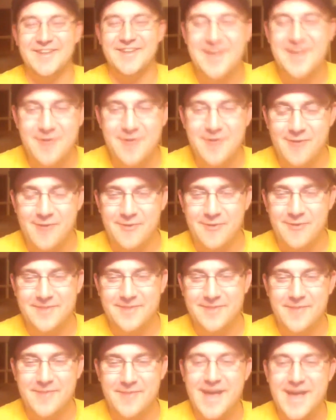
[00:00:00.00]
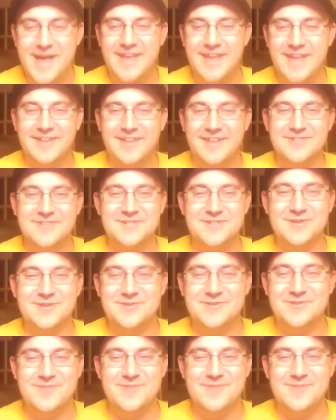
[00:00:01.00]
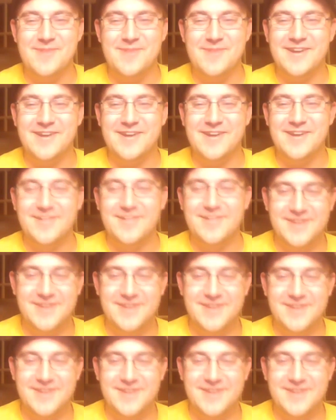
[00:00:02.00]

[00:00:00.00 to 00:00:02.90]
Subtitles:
I'll win a bet and then I'll just lose my money on the dollar.